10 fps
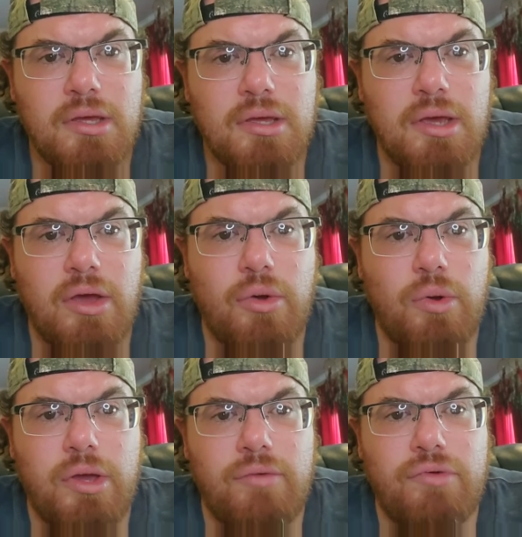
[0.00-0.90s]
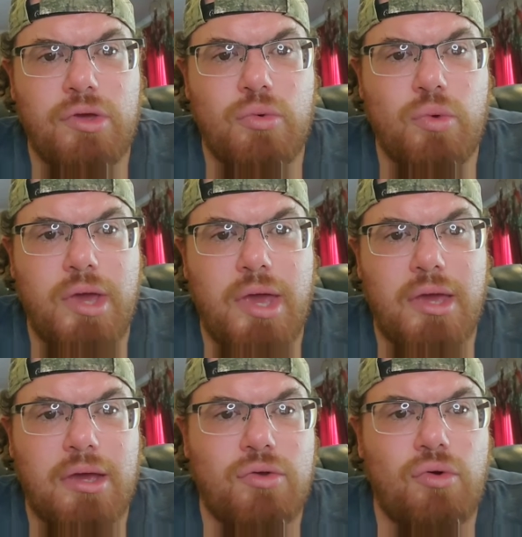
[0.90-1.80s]
If you
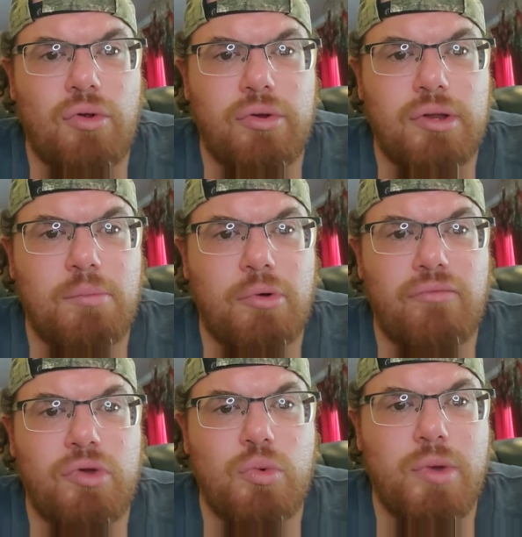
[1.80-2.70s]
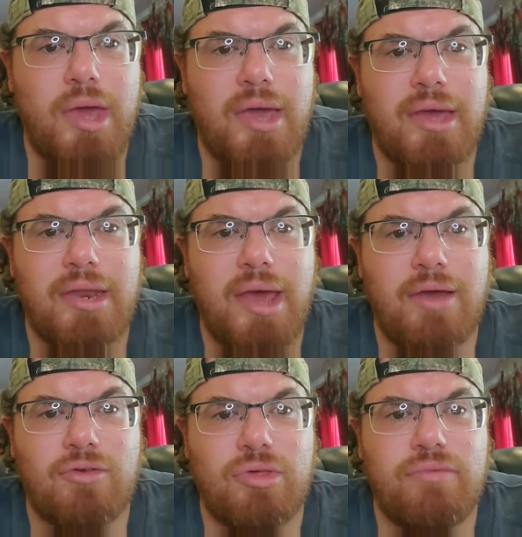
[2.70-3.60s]
can't control your temper, if you can't
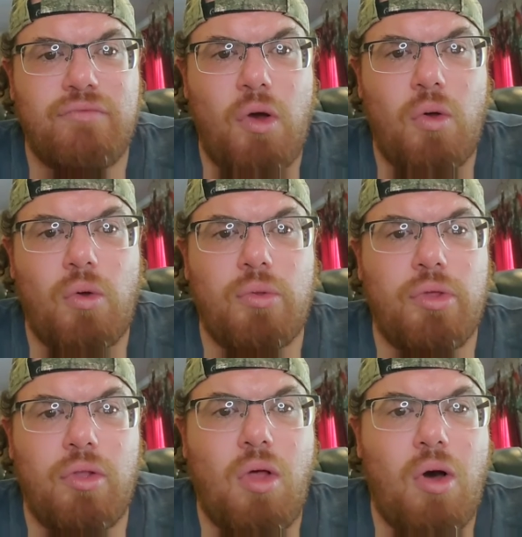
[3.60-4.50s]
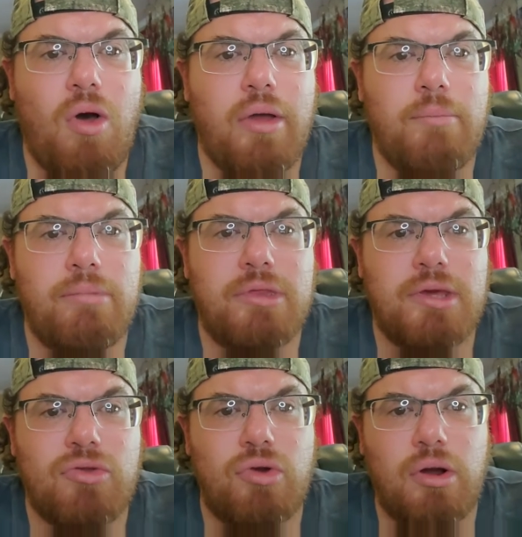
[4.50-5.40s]
actually follow the law and
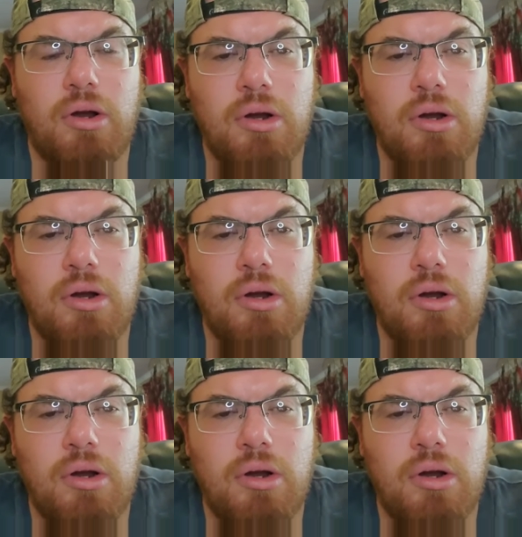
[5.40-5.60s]
procedure.